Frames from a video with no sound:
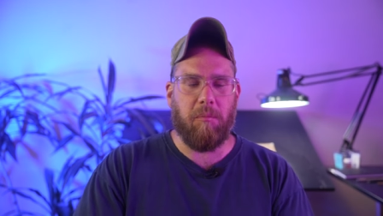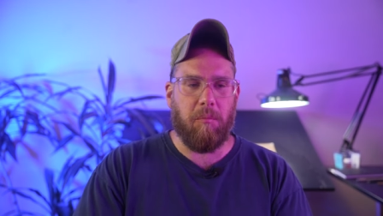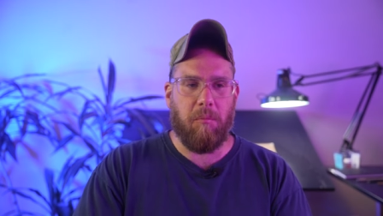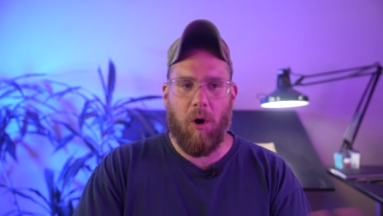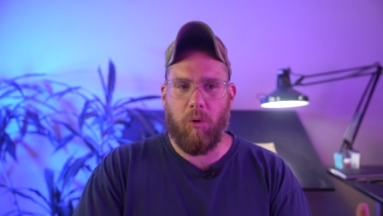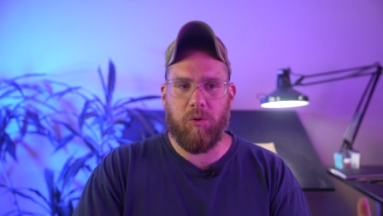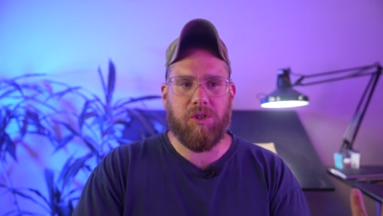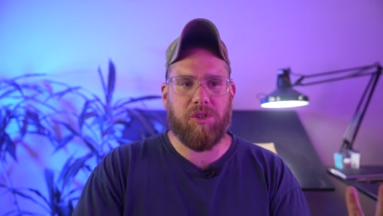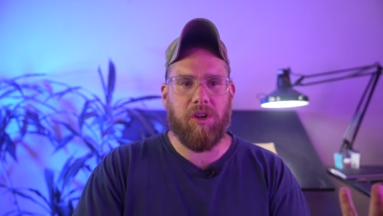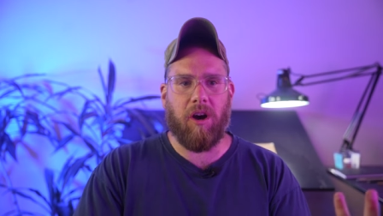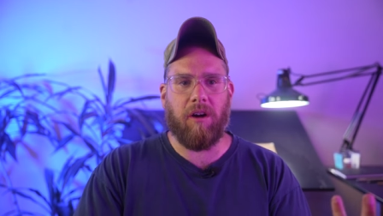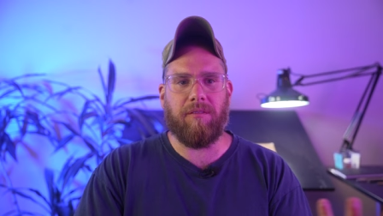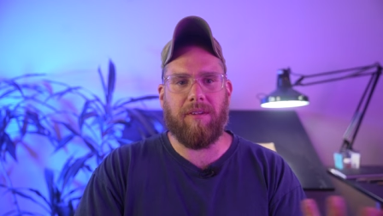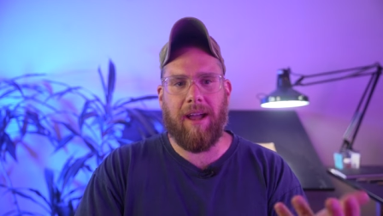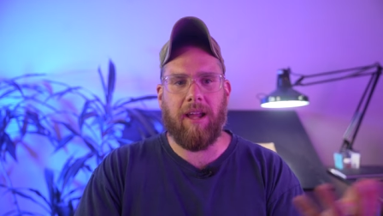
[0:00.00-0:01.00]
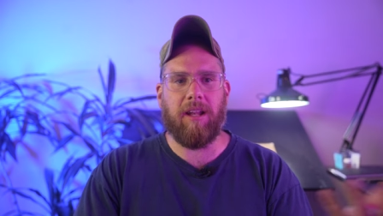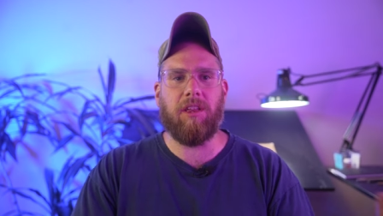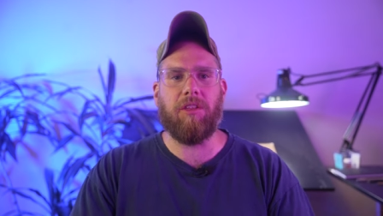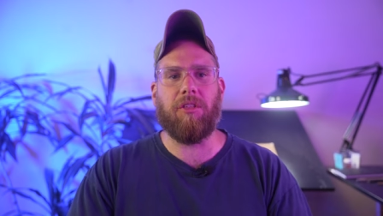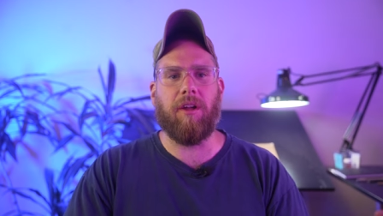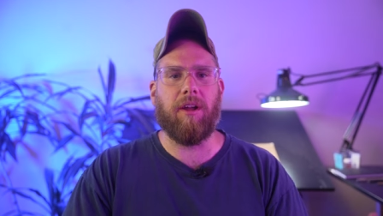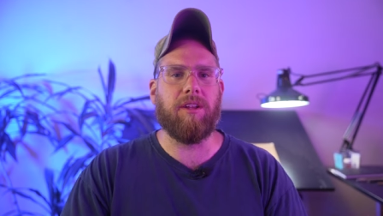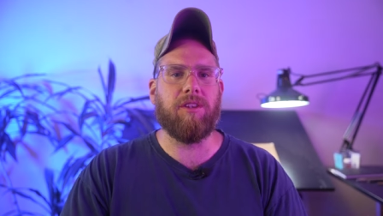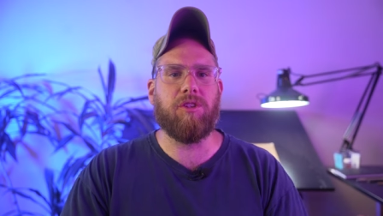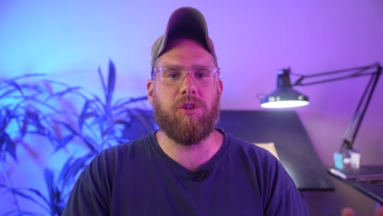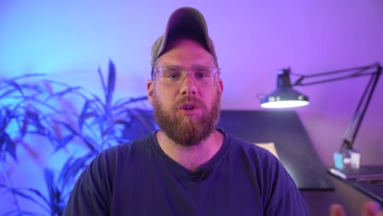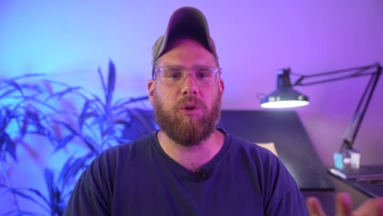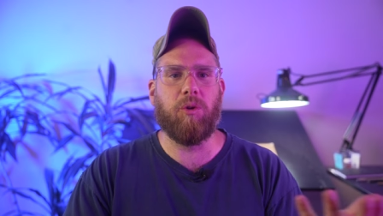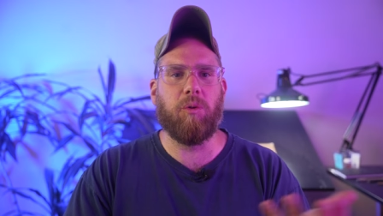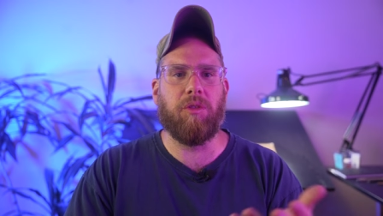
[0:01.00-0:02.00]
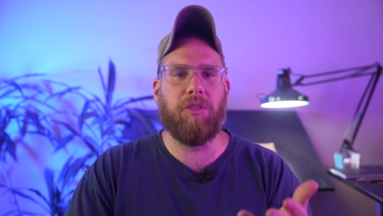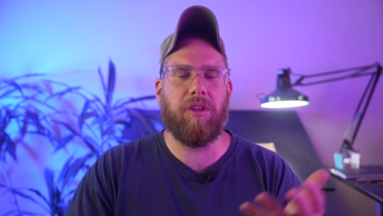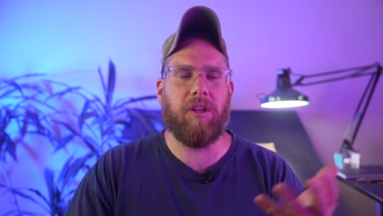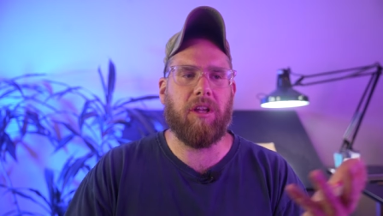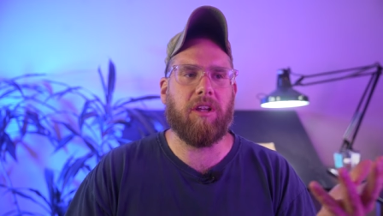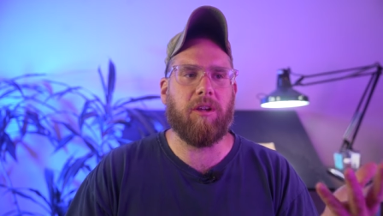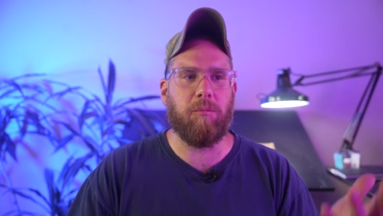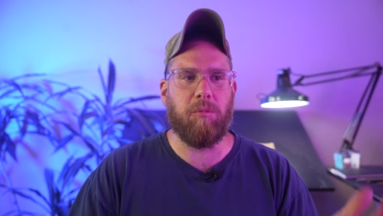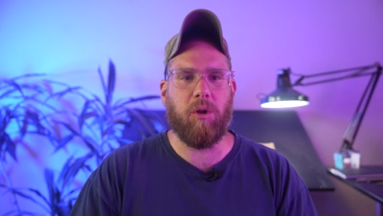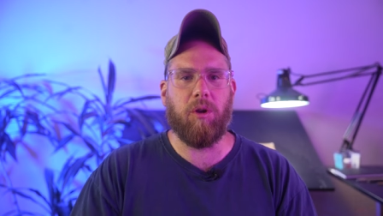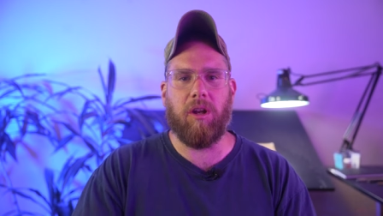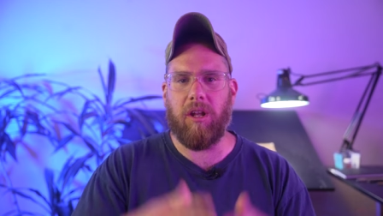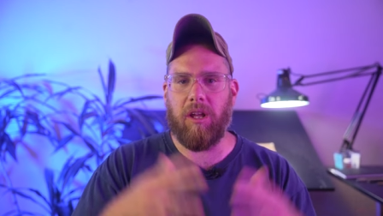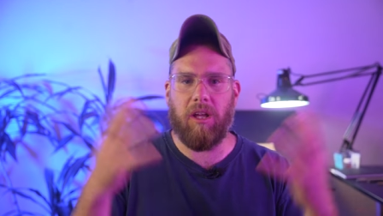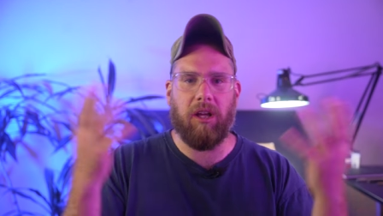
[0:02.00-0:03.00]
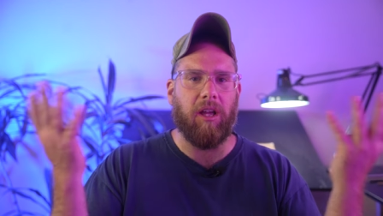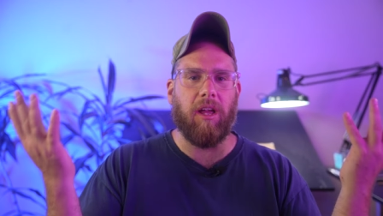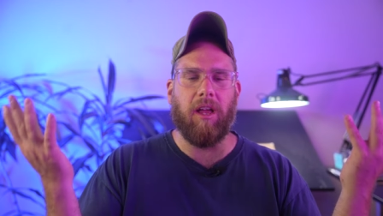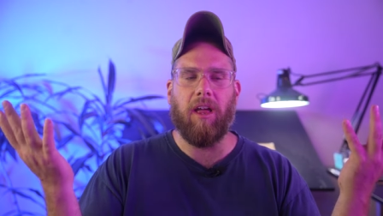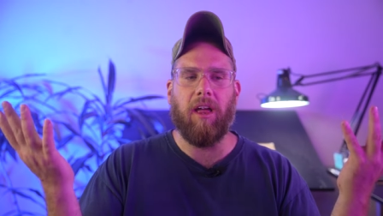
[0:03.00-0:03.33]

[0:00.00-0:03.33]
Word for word: most of anything to the community.